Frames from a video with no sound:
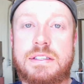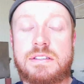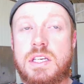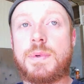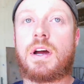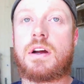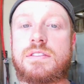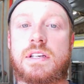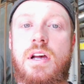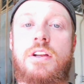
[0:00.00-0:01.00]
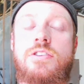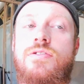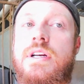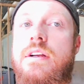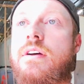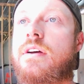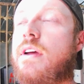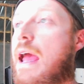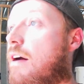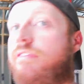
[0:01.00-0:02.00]
CBR 600
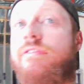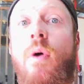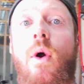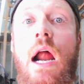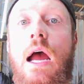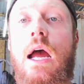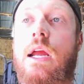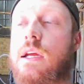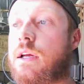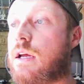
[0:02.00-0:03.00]
F4i,